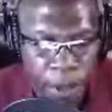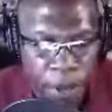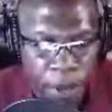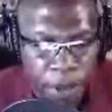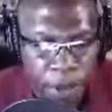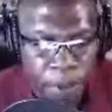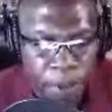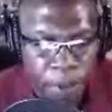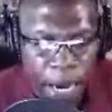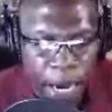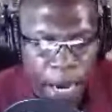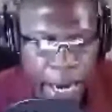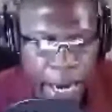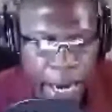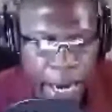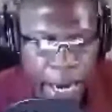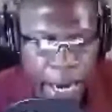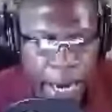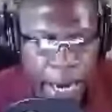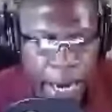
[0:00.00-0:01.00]

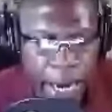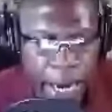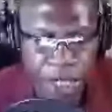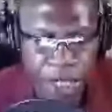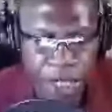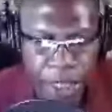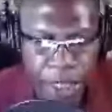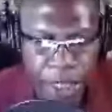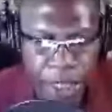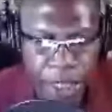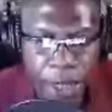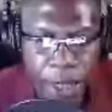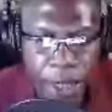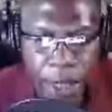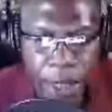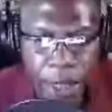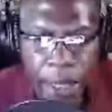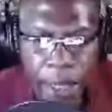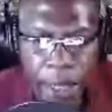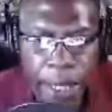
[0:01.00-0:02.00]
Biden-Harris ticket.
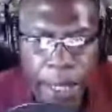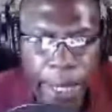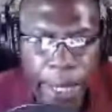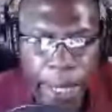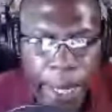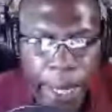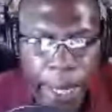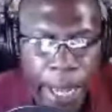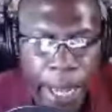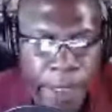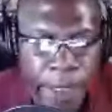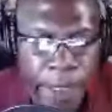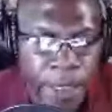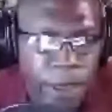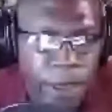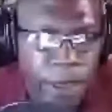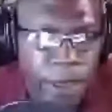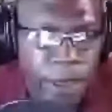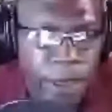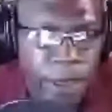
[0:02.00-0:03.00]
I think
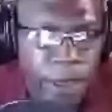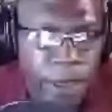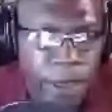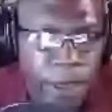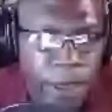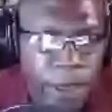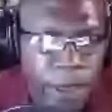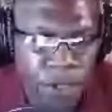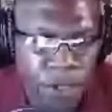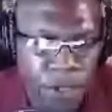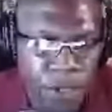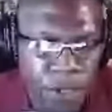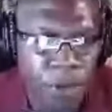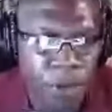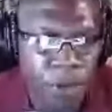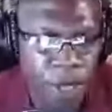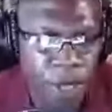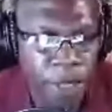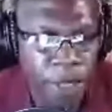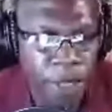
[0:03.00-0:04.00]
the concerns
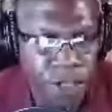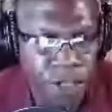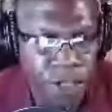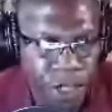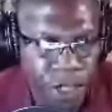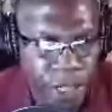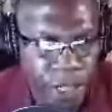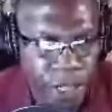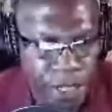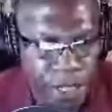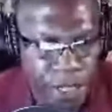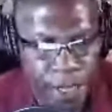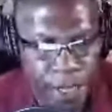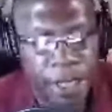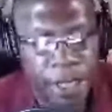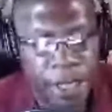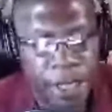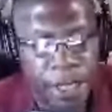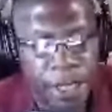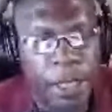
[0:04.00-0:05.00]
are legit.
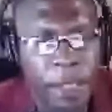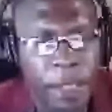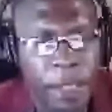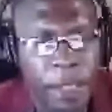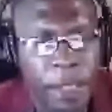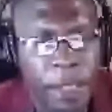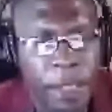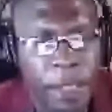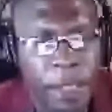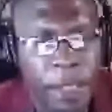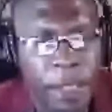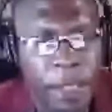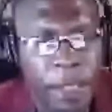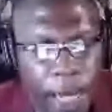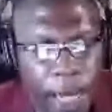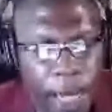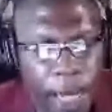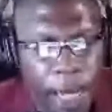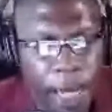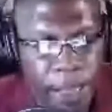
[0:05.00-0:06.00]

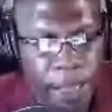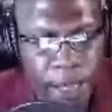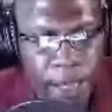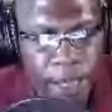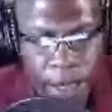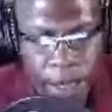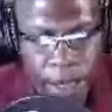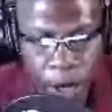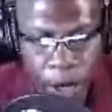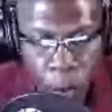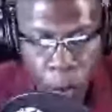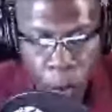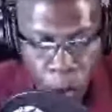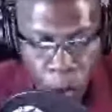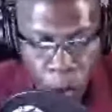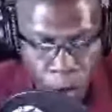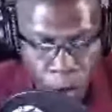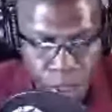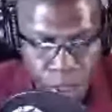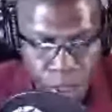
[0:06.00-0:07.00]
I think that they are
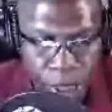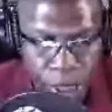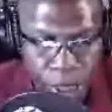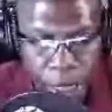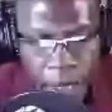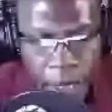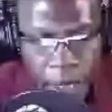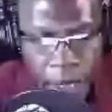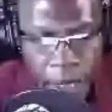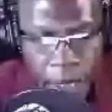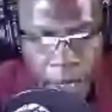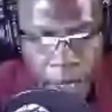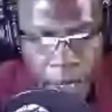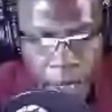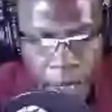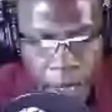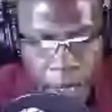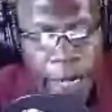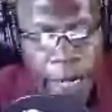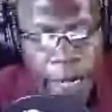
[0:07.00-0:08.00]
warranted,
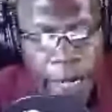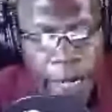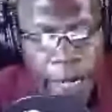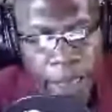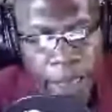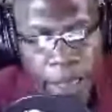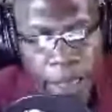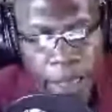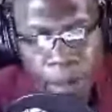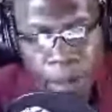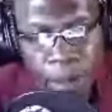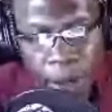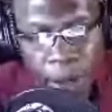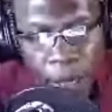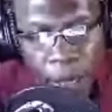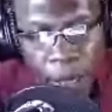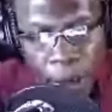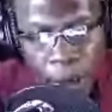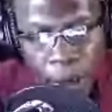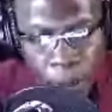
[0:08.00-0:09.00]
and I think that
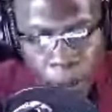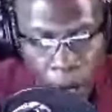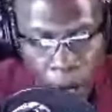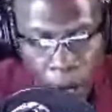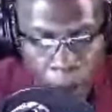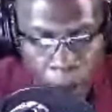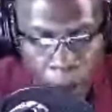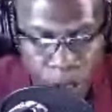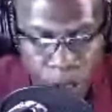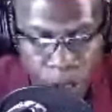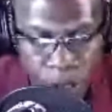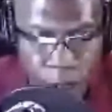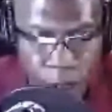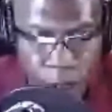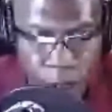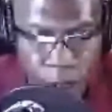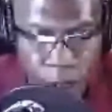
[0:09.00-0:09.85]
Senator